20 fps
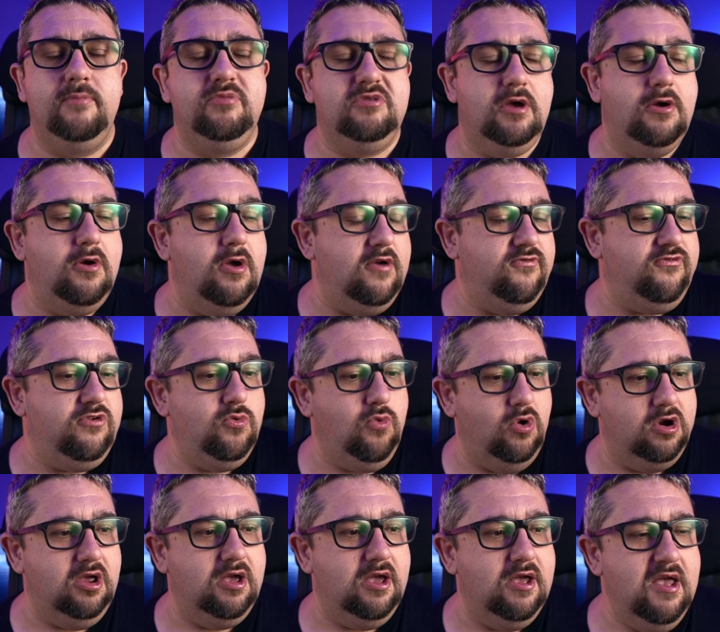So if you
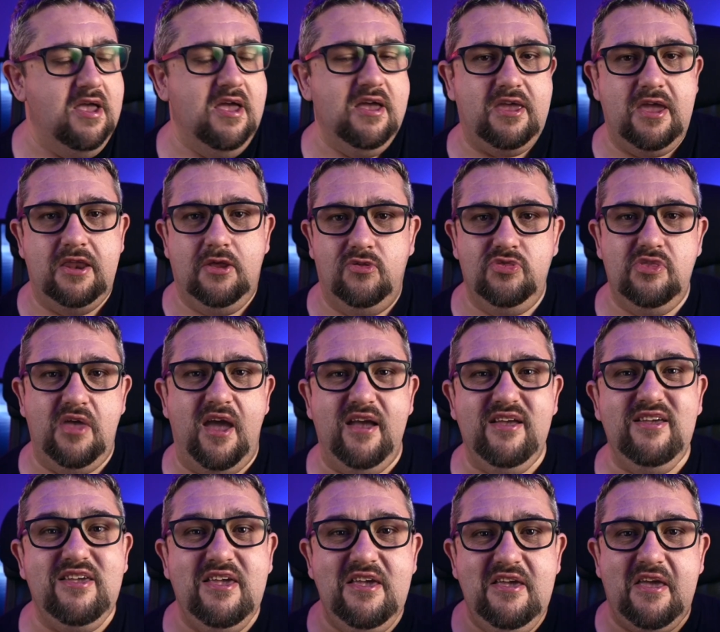want to get on there
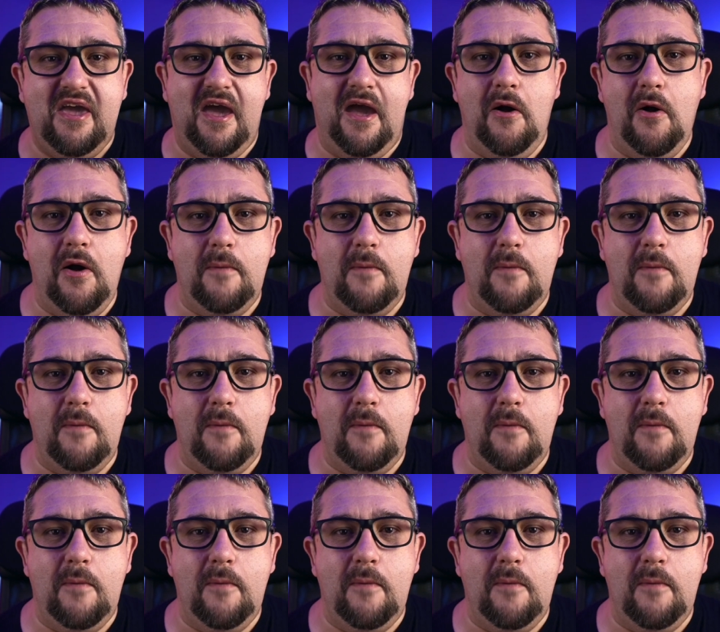and geek out